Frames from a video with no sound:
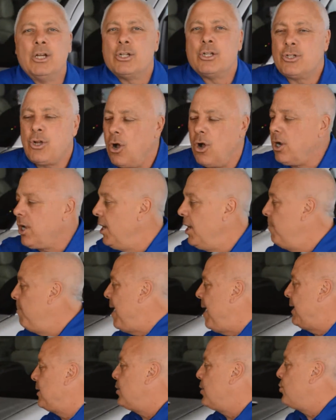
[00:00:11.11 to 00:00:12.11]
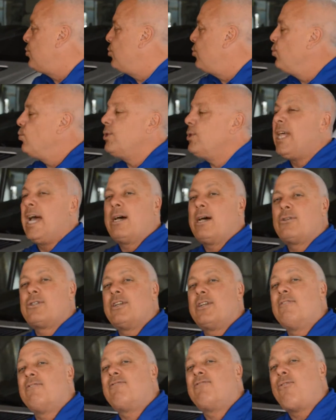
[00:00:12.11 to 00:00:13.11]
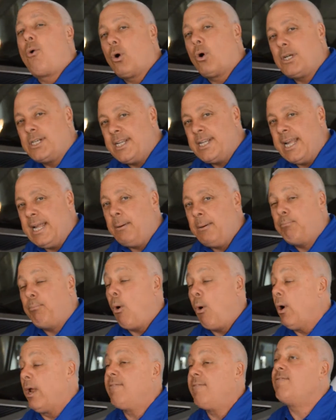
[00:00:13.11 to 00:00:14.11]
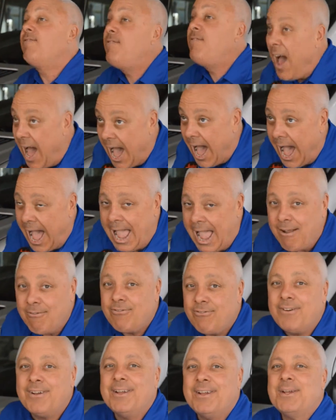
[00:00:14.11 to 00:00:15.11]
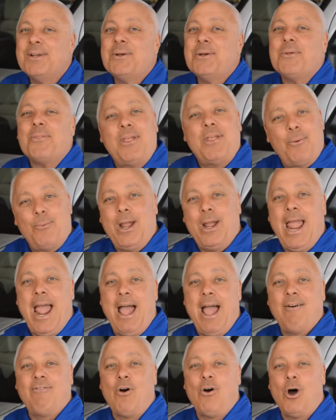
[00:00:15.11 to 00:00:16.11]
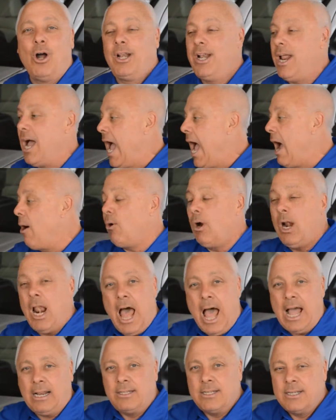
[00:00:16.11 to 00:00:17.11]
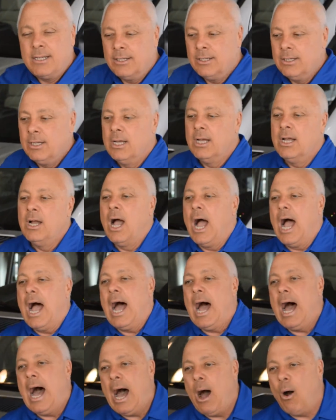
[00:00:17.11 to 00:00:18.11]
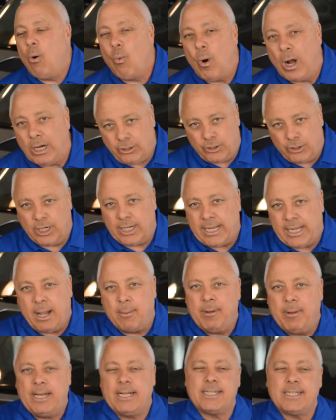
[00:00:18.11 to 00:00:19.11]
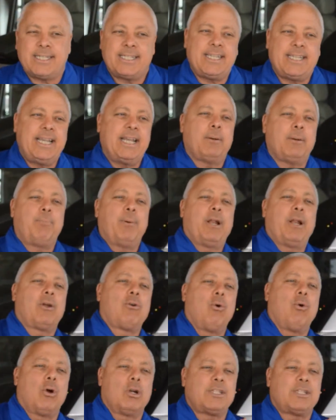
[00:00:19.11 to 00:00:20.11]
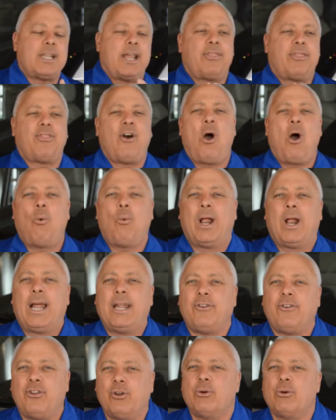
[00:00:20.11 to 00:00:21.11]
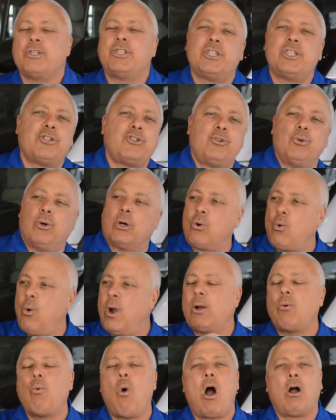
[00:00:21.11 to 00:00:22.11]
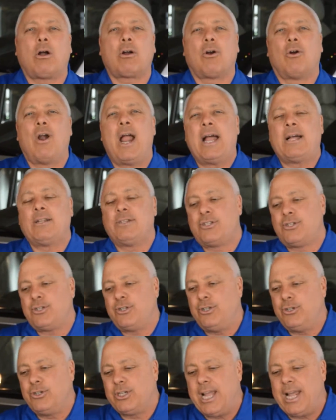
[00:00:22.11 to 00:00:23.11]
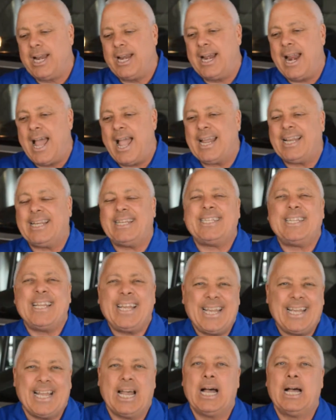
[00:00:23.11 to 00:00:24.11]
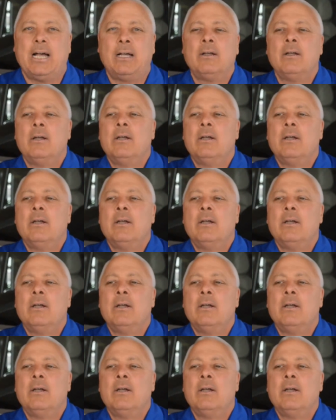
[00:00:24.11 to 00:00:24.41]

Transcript: talking about the 2014.5 that we have on our lot. Want you to come in and see it, but of course I thought what I'd do is just do a quick walk around so you get an idea